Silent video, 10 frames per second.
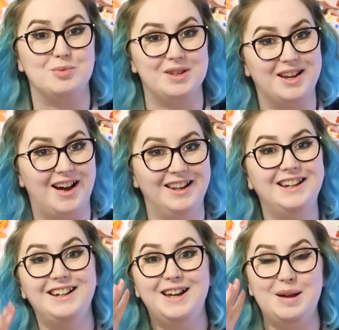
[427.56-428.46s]
with
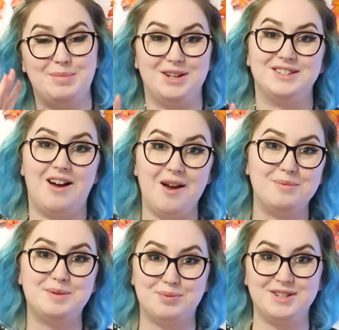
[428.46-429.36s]
colour because I
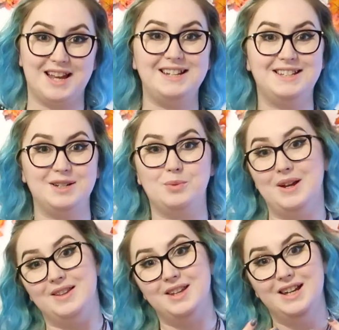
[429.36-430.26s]
was presented
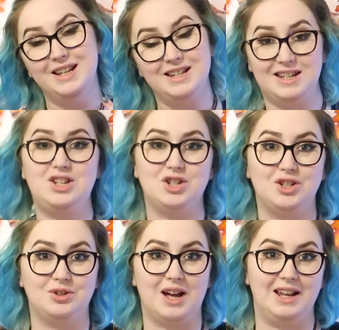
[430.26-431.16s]
with
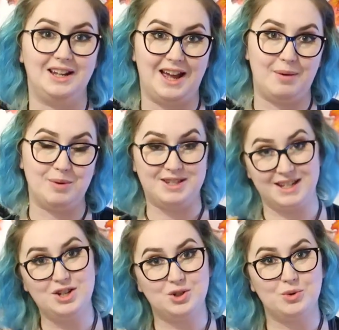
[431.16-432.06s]
digital colour, and with
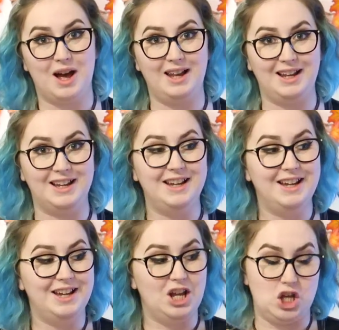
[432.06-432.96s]
digital colour
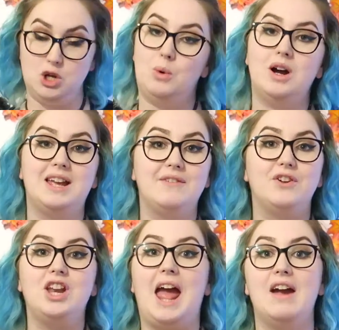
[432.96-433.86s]
you are
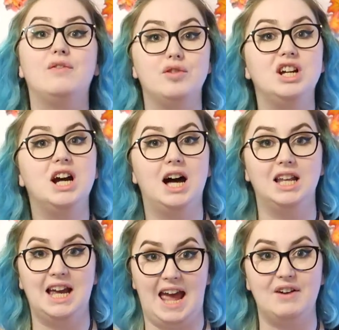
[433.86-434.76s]
given every
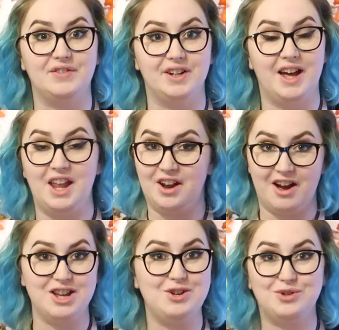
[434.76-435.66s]
colour ever, and
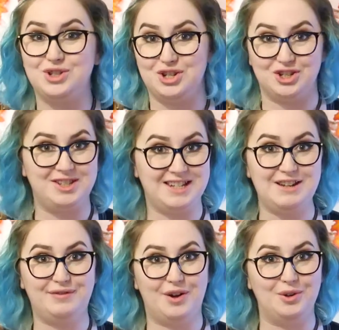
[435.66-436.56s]
I used to just
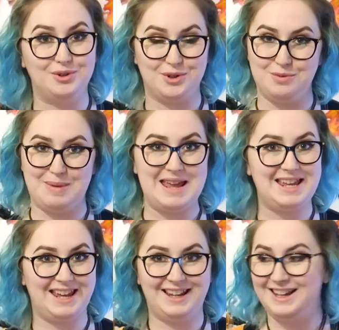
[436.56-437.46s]
default to
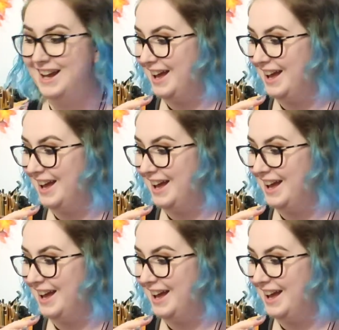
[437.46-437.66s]
making